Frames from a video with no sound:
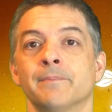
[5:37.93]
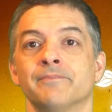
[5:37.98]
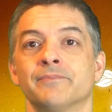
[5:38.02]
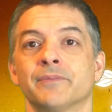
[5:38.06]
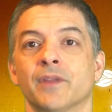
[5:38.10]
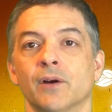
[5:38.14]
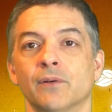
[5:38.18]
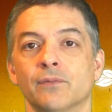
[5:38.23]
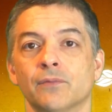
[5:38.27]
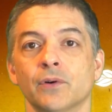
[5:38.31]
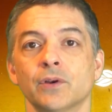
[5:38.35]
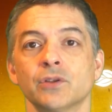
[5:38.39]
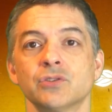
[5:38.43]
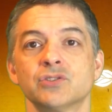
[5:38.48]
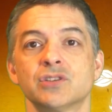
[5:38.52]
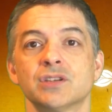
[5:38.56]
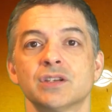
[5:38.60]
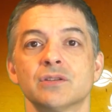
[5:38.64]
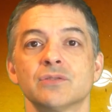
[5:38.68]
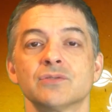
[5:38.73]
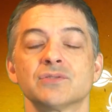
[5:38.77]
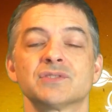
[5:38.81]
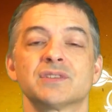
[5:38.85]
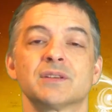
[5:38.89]
Avoid
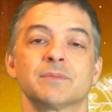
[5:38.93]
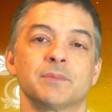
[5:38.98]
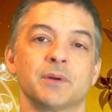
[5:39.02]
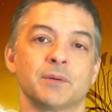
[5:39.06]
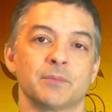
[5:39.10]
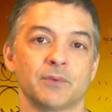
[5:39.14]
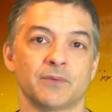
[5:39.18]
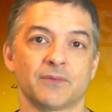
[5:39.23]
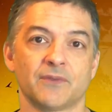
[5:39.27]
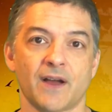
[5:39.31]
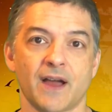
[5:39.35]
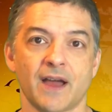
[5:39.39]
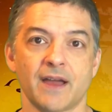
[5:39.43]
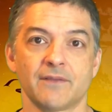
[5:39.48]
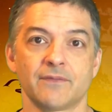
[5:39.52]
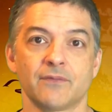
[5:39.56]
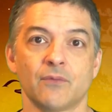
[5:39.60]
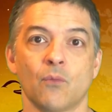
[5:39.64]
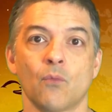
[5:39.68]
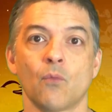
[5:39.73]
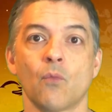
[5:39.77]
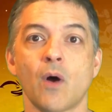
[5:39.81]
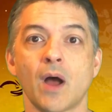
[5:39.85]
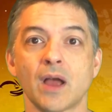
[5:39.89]
cheaters. Tip number
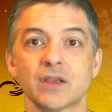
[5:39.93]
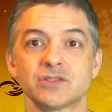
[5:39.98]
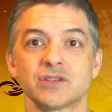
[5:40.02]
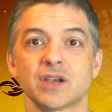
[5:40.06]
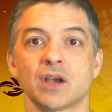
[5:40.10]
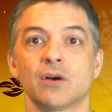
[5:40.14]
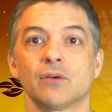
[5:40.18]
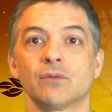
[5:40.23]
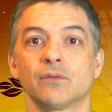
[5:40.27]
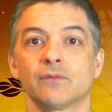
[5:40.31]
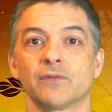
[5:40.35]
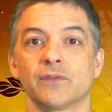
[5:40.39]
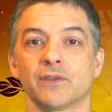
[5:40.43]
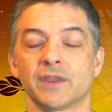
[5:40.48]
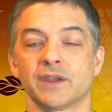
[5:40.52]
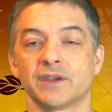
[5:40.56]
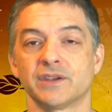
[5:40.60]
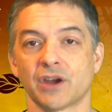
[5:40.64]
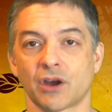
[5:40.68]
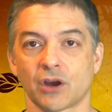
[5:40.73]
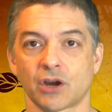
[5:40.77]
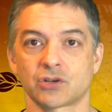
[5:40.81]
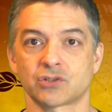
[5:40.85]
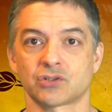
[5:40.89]
5, watch out for the
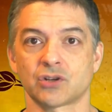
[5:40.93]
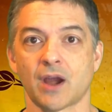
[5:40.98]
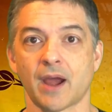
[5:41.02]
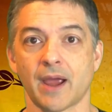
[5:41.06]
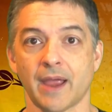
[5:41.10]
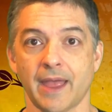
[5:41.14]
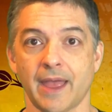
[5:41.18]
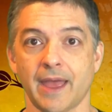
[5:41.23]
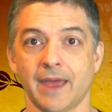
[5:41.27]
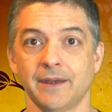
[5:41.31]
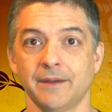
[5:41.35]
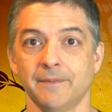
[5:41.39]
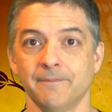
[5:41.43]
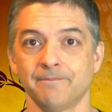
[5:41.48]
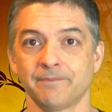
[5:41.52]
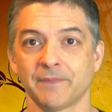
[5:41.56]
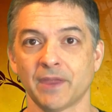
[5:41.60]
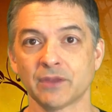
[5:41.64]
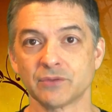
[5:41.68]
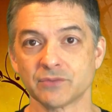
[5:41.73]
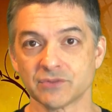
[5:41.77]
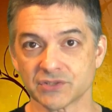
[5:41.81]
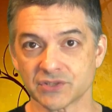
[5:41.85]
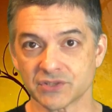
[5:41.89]
dark triad.
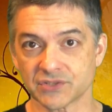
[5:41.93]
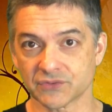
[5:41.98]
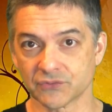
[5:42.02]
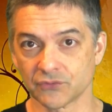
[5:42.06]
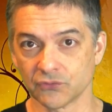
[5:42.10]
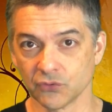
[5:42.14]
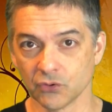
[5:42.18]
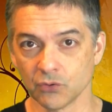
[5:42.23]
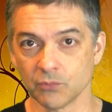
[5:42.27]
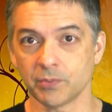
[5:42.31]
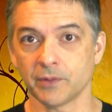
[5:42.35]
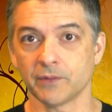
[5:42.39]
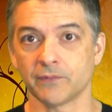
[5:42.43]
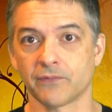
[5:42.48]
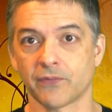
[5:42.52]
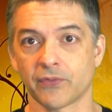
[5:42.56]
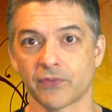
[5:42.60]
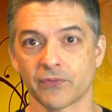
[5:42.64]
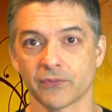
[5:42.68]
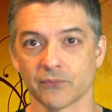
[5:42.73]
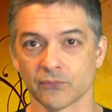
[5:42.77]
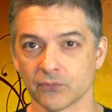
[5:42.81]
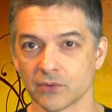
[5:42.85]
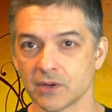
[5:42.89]
Now there's this group of
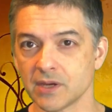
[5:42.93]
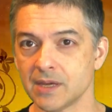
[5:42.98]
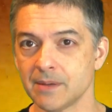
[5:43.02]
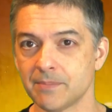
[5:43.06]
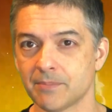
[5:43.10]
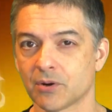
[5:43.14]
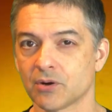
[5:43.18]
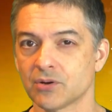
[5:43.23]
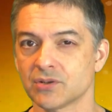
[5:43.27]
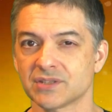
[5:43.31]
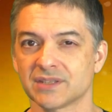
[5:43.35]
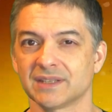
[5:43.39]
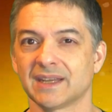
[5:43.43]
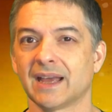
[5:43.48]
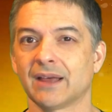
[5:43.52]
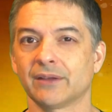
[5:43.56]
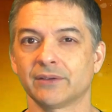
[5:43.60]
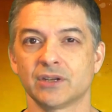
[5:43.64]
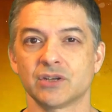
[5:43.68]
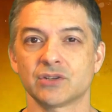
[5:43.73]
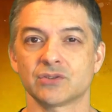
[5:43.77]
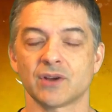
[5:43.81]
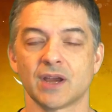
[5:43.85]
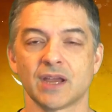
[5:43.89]
3
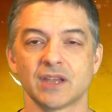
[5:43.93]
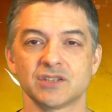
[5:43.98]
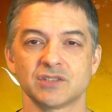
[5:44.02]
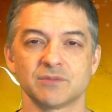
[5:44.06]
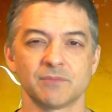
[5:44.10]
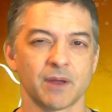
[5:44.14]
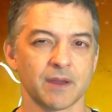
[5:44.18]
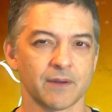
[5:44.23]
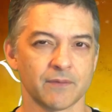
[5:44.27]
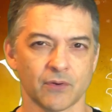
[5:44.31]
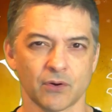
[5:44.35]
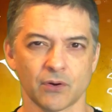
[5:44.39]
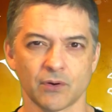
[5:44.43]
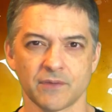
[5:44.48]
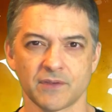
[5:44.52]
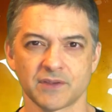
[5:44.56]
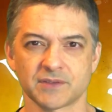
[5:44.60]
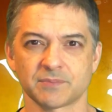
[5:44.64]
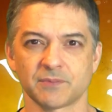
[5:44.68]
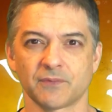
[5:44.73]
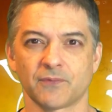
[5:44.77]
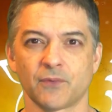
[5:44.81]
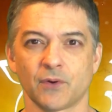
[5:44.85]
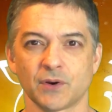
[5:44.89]
personality traits. You might have heard
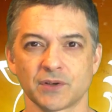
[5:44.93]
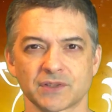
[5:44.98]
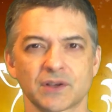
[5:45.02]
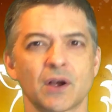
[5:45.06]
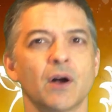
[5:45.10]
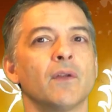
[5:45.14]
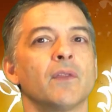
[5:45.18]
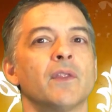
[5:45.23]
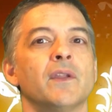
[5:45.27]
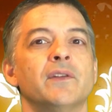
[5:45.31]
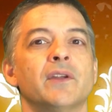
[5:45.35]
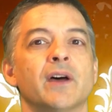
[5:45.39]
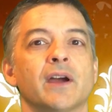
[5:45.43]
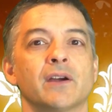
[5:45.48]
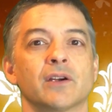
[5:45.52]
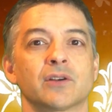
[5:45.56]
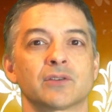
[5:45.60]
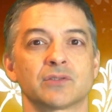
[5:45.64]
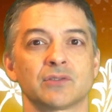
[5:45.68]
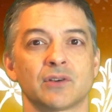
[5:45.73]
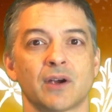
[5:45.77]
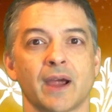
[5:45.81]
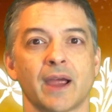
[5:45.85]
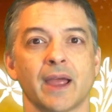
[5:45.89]
this before. It's called the
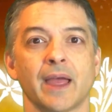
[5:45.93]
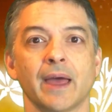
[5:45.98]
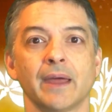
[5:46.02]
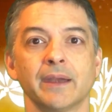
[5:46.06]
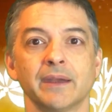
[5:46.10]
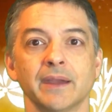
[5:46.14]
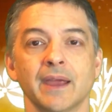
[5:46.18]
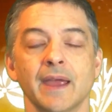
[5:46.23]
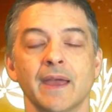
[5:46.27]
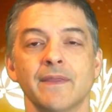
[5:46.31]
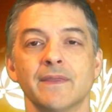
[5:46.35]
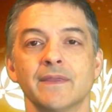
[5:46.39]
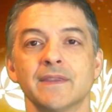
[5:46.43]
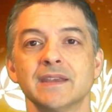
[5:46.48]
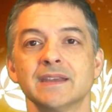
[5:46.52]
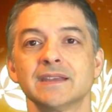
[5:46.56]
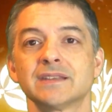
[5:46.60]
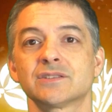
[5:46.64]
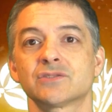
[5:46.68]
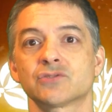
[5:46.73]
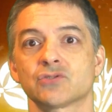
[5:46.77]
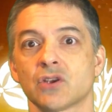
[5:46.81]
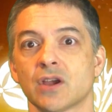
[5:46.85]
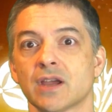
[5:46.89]
dark triad. And
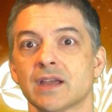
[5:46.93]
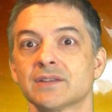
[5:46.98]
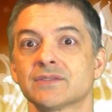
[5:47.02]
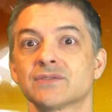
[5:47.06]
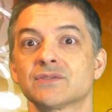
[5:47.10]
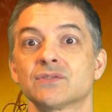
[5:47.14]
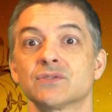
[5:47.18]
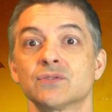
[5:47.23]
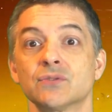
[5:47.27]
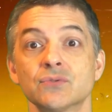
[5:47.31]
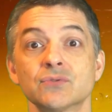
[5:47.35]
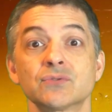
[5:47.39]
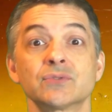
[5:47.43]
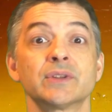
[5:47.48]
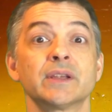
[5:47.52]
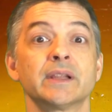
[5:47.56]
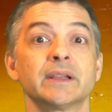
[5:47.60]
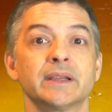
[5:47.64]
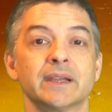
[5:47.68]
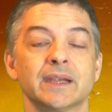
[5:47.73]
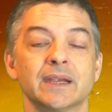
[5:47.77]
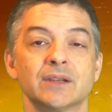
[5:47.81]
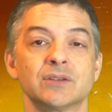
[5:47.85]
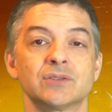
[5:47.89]
these traits usually
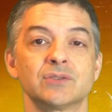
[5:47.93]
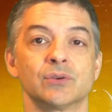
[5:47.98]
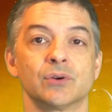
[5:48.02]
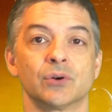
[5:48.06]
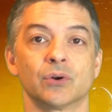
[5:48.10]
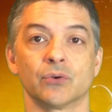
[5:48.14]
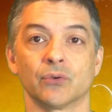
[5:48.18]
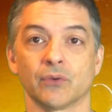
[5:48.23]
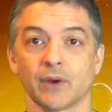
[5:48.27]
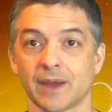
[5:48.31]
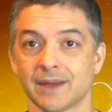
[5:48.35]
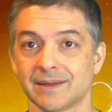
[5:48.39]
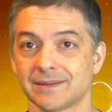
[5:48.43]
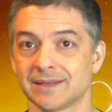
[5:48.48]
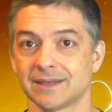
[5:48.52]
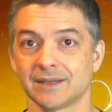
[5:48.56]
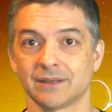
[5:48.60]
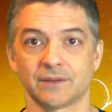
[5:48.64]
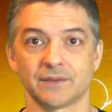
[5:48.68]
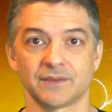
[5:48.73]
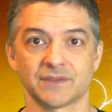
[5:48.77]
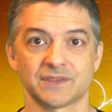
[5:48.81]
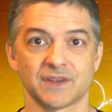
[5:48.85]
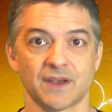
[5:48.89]
lead to a great
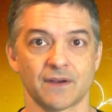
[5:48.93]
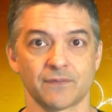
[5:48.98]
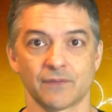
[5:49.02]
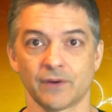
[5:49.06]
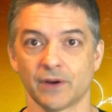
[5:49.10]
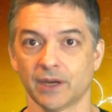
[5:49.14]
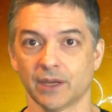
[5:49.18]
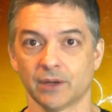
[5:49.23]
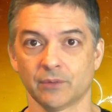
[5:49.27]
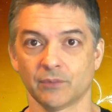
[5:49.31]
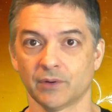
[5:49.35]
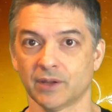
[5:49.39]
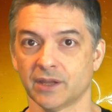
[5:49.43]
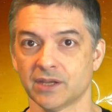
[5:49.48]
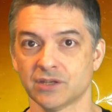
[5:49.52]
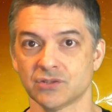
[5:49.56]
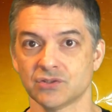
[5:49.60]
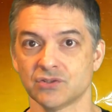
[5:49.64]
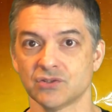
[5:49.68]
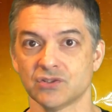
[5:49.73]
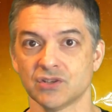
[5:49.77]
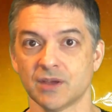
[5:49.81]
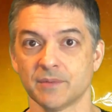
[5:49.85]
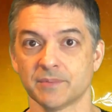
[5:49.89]
deal of suffering in
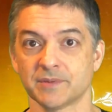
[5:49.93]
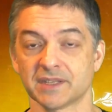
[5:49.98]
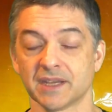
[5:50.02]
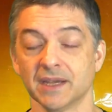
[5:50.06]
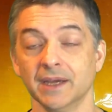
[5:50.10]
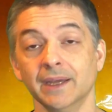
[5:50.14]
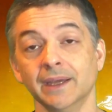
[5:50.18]
relationships